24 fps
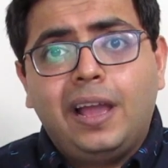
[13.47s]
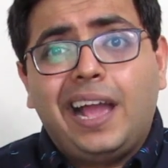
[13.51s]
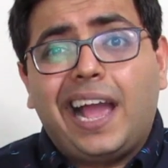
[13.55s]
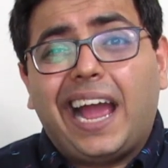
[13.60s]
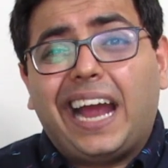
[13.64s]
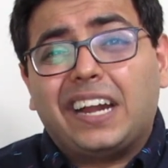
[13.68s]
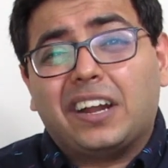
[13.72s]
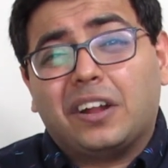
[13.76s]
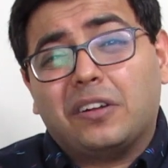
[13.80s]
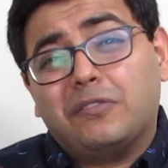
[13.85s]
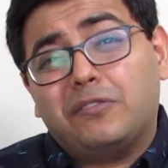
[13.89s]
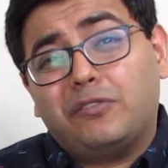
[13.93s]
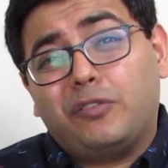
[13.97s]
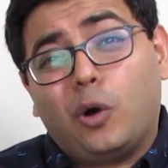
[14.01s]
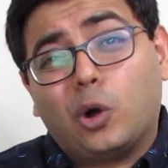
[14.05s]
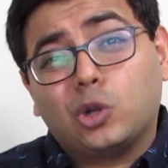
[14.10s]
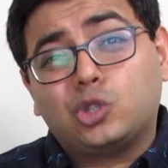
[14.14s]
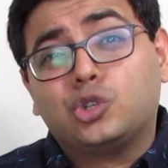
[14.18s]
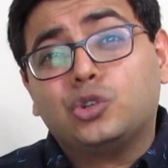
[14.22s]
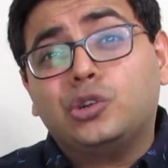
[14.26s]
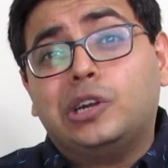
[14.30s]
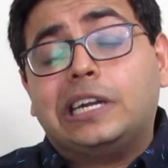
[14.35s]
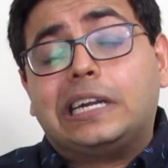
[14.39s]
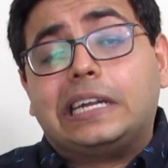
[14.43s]
And
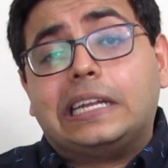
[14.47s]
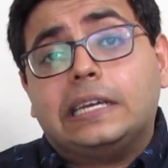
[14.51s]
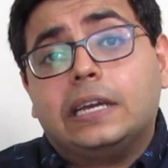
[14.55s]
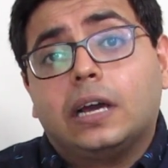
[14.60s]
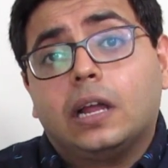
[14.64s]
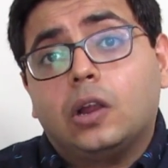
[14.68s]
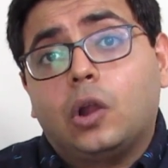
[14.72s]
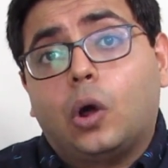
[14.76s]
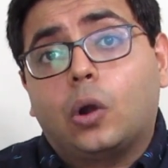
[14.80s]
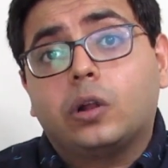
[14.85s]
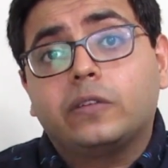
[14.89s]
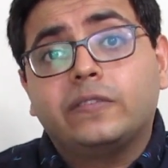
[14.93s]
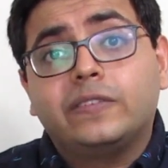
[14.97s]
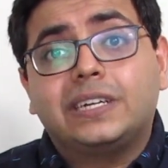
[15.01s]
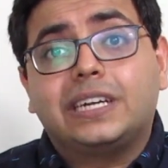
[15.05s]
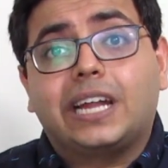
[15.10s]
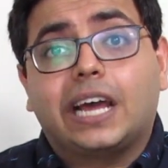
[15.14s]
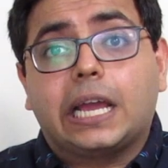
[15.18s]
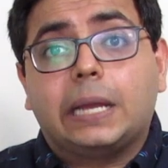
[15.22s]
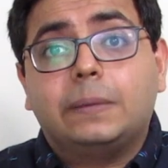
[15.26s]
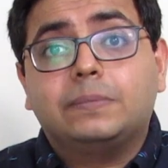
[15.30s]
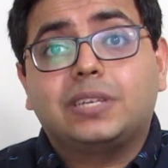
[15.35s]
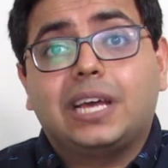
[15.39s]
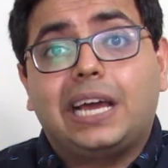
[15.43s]
unfortunately, a lot of the
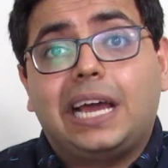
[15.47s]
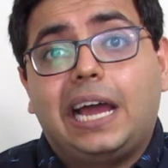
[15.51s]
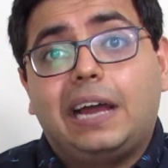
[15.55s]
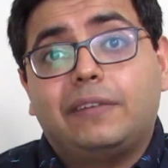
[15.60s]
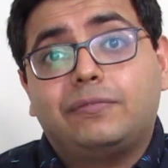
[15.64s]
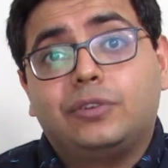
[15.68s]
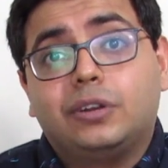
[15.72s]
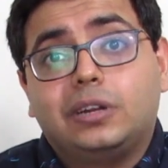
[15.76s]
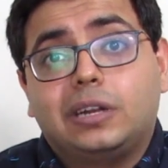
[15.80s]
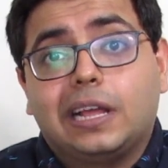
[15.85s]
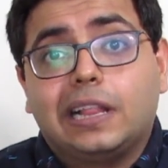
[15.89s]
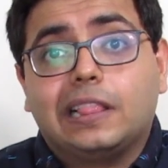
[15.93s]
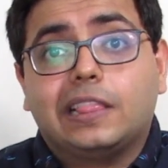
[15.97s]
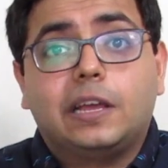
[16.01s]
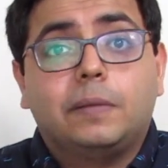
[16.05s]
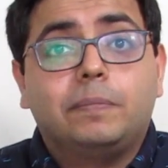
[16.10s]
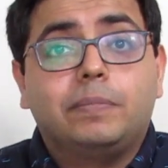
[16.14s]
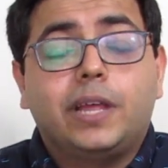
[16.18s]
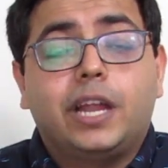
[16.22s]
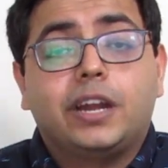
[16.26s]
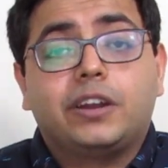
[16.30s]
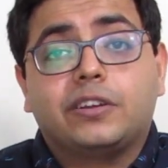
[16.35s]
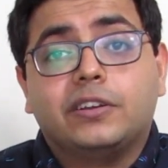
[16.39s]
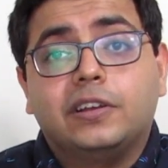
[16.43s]
times I have to tell them
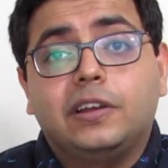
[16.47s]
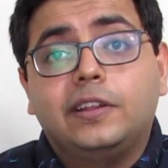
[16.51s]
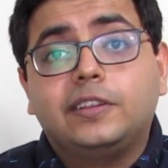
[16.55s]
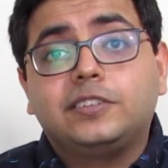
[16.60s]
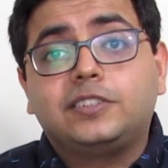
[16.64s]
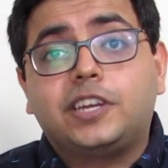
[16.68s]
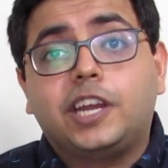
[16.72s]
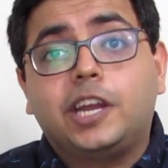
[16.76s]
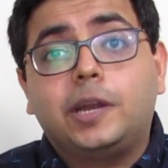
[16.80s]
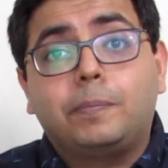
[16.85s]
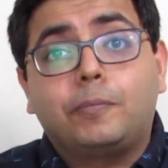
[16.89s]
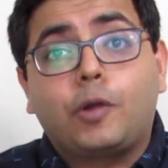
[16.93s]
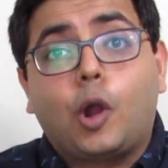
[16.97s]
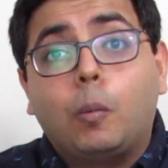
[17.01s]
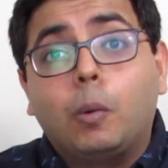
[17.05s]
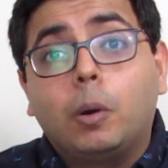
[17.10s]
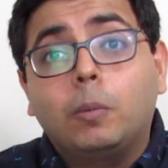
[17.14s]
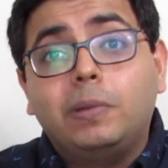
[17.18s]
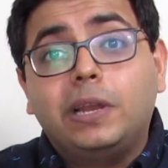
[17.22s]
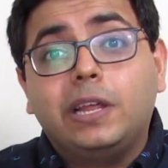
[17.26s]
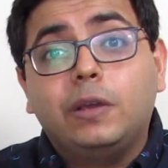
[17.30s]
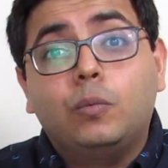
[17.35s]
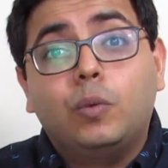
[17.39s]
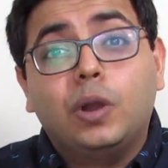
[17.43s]
that real estate
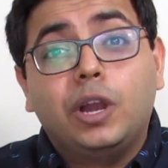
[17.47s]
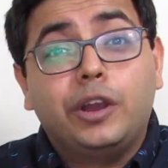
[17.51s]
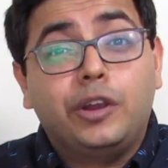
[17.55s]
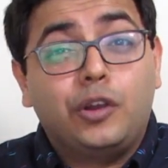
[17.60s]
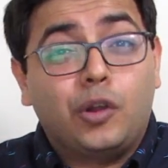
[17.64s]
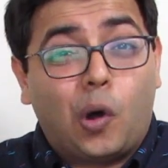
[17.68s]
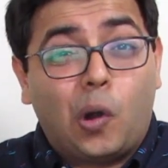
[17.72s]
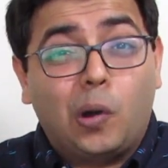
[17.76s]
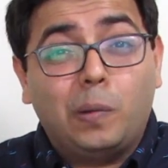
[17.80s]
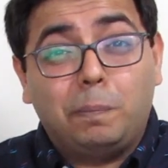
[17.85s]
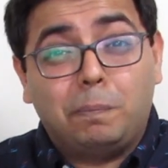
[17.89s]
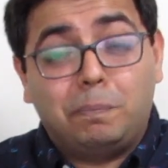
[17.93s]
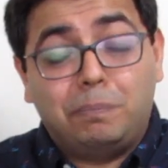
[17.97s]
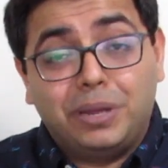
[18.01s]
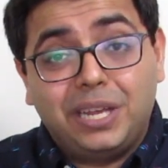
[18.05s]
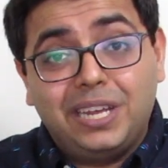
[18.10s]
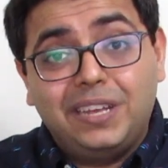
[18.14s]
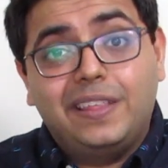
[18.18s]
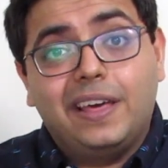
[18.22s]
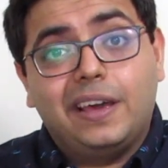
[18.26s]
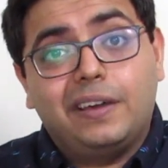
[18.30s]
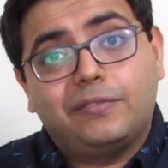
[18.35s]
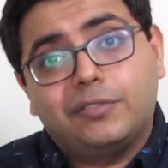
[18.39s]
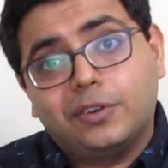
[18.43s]
probably will not be
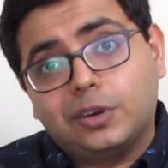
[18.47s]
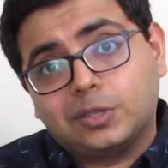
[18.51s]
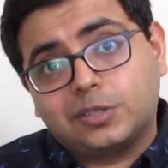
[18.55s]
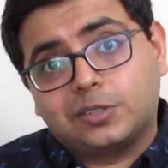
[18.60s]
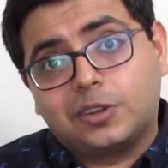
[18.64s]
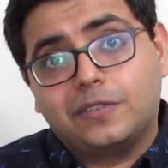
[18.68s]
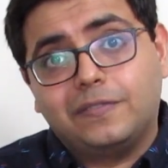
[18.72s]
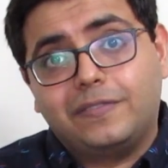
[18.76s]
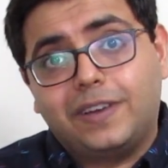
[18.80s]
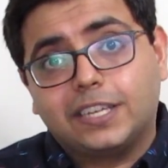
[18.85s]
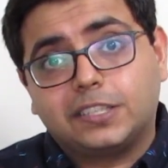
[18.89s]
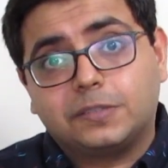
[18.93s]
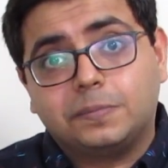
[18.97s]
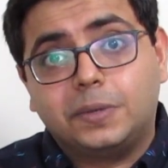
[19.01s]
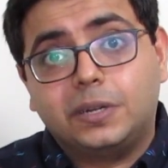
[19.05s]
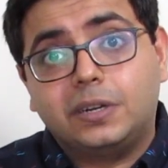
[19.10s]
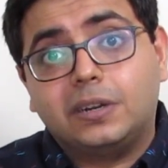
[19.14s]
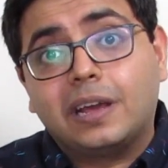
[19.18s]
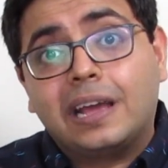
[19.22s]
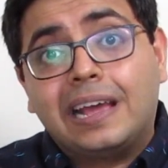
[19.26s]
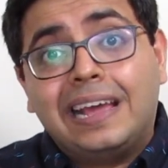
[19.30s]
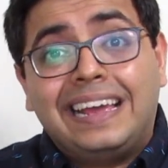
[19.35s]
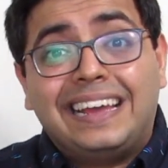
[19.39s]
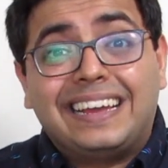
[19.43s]
their first investment,
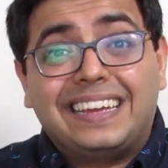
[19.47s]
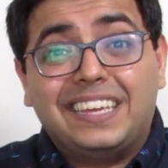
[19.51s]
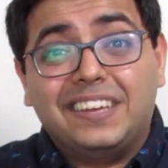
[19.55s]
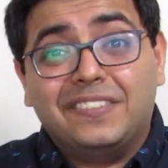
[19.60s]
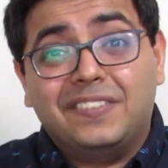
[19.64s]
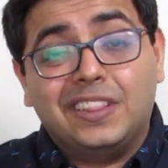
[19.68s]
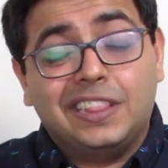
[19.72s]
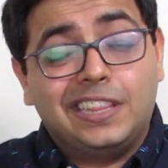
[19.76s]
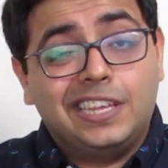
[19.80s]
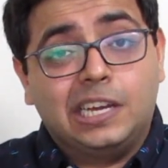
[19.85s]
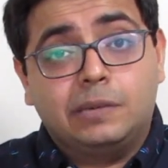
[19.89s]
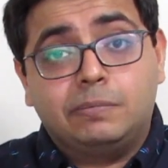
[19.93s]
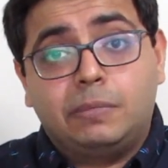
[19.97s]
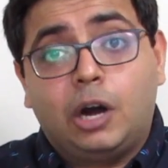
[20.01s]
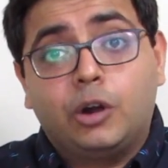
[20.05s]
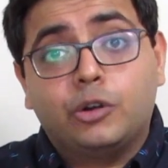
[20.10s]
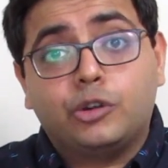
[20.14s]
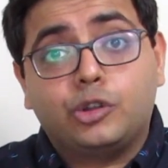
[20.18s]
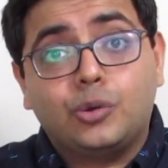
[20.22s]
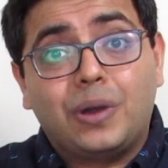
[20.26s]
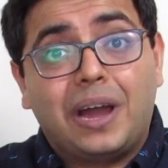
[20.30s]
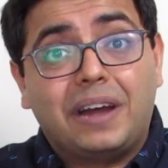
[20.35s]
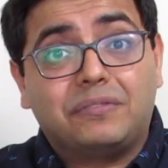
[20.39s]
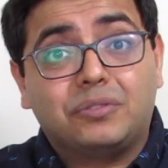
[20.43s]
given the amount
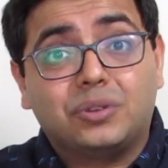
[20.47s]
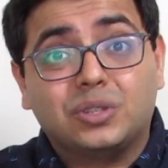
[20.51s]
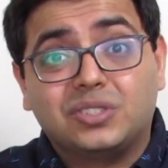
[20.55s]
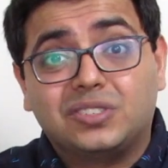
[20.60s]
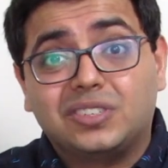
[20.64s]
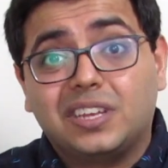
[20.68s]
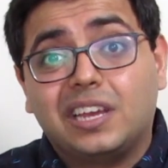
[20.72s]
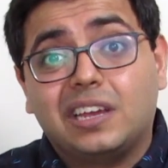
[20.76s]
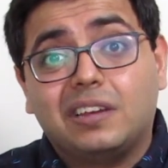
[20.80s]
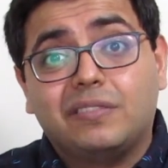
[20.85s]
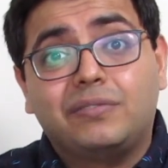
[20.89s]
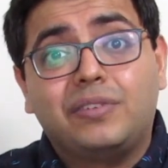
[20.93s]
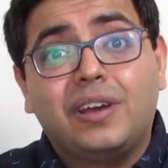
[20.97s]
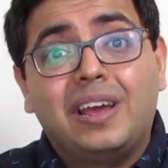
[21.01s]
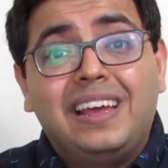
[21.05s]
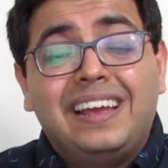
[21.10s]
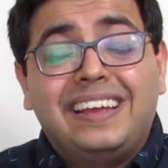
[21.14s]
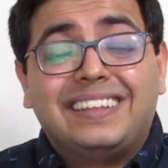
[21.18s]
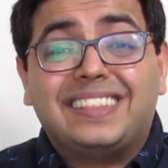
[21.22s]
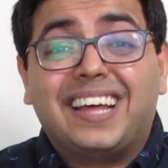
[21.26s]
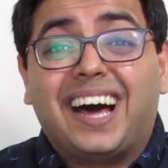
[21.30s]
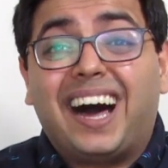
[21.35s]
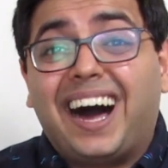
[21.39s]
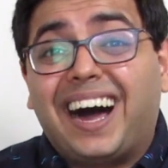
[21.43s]
you have to save,
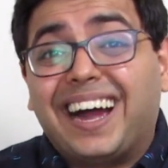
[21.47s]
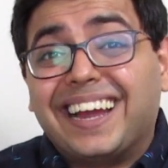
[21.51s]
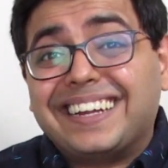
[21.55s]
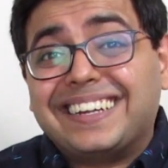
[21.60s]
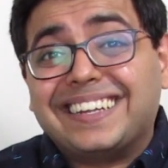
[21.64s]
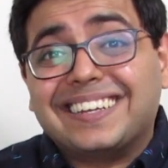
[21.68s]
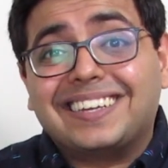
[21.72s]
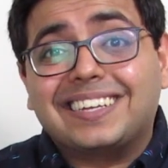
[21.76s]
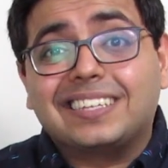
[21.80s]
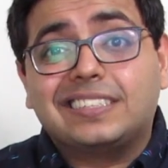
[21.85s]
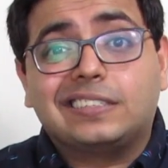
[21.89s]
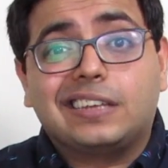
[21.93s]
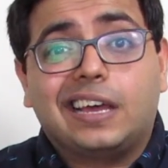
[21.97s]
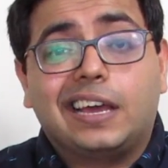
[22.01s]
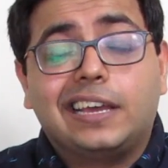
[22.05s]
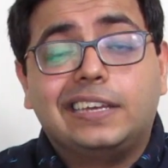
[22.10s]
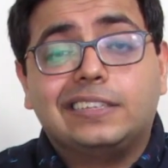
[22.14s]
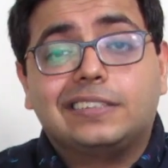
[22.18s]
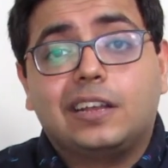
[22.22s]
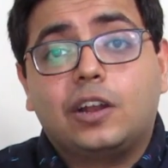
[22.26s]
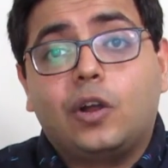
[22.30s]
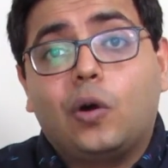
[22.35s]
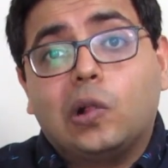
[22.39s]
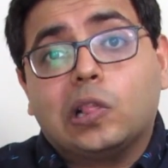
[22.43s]
the high ticket size,
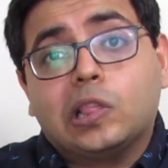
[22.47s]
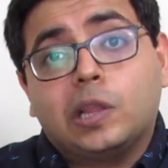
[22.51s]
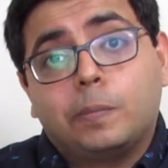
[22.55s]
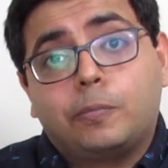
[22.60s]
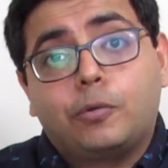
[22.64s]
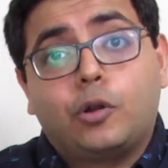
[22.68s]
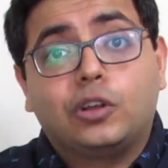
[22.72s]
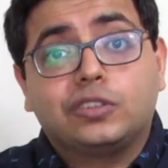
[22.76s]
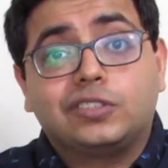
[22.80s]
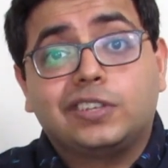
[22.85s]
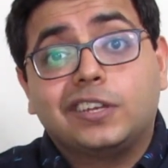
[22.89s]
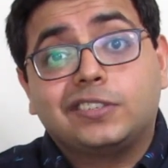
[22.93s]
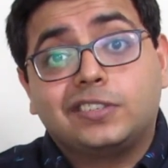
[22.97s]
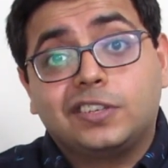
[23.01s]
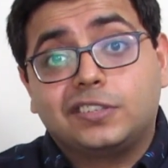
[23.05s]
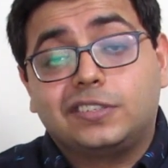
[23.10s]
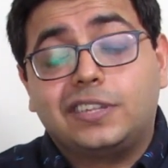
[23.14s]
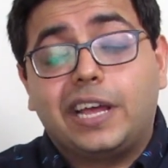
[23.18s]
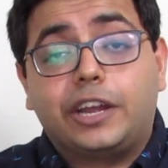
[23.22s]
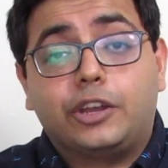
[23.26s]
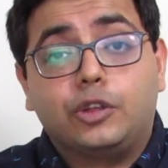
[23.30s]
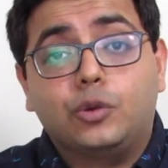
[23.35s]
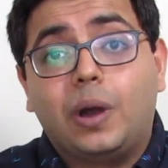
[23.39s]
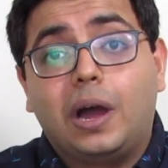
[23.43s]
and all the processes
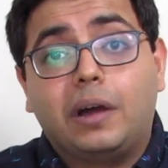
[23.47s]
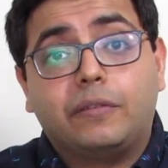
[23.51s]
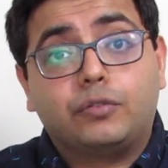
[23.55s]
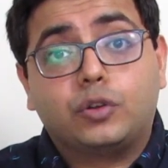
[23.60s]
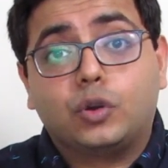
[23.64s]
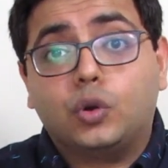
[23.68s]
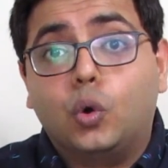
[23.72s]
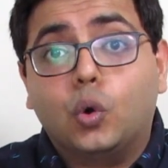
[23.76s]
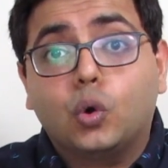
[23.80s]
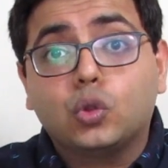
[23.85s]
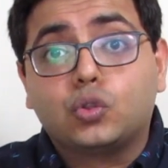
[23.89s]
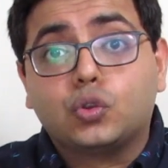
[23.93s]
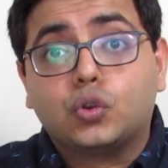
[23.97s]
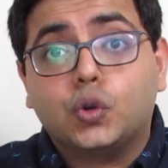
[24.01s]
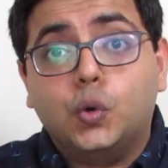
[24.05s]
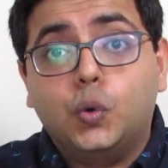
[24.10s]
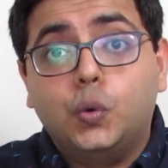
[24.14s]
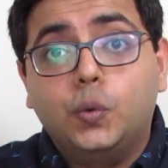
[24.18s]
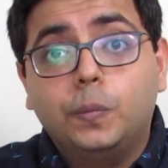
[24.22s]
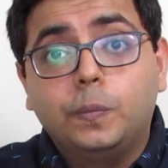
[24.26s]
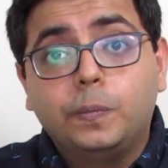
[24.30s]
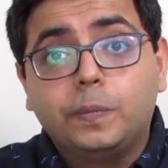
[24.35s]
that you have to go through.